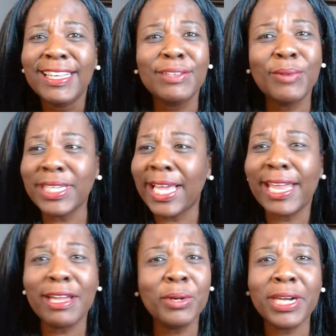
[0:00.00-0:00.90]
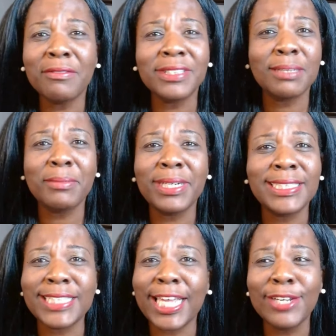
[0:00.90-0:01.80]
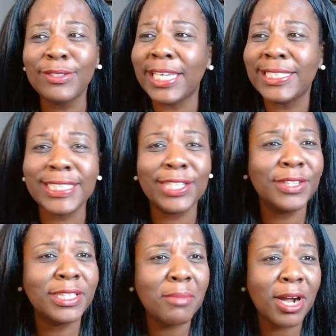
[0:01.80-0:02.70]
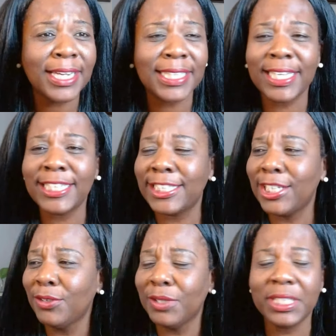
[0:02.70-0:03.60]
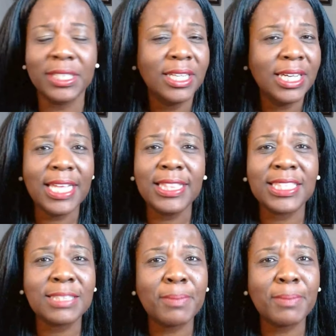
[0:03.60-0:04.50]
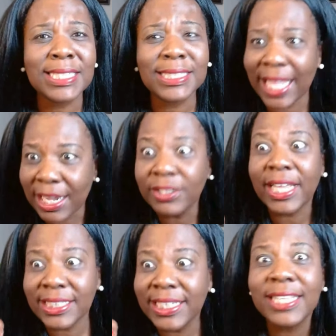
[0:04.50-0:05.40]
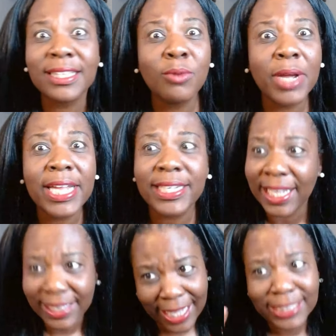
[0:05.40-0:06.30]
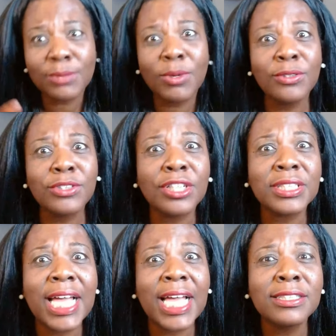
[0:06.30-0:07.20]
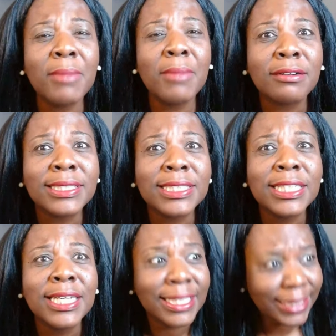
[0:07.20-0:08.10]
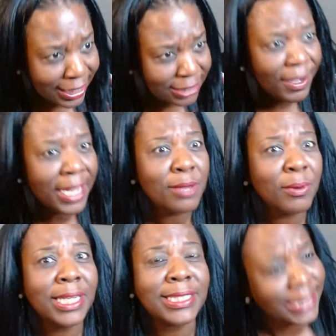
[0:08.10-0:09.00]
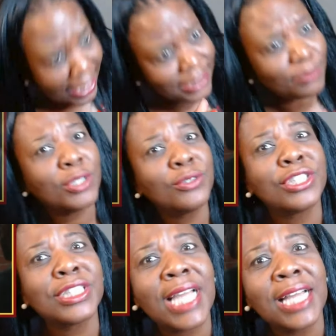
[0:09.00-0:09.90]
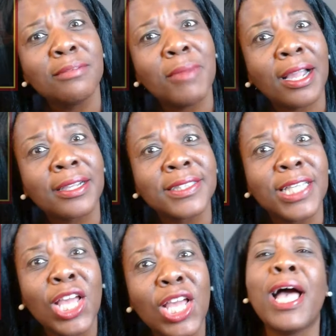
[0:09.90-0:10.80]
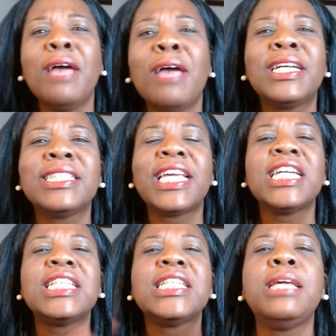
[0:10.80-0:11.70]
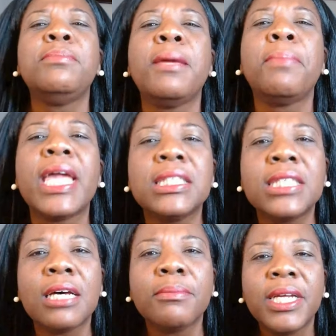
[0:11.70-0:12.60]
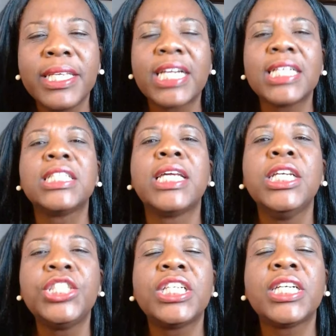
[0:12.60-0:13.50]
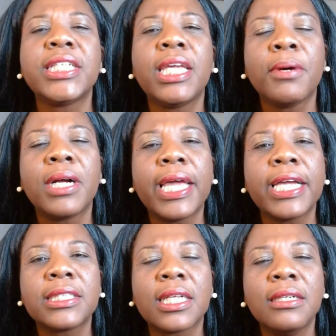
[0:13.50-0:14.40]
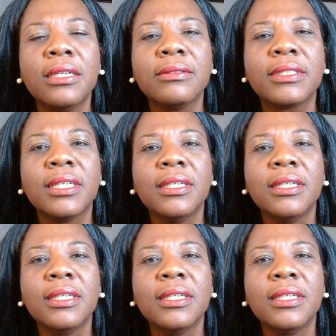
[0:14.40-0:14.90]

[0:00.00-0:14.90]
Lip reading: whenever somebody see you, they see you in the market, they see you in the spaces. Oh, that's Nathan Wade. That's the one who took down democracy. That's Fani Willis. That's the one who took down democracy. Why? Because they couldn't keep their pants up. She couldn't keep her legs closed.